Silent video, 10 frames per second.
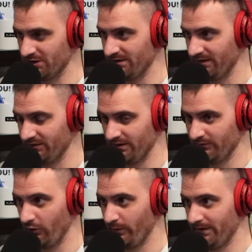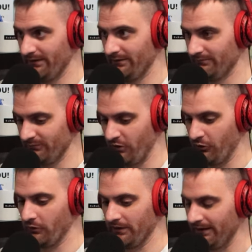instead of all the way down to
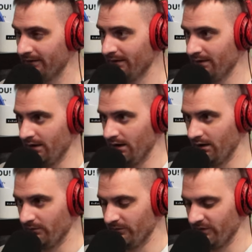30, um,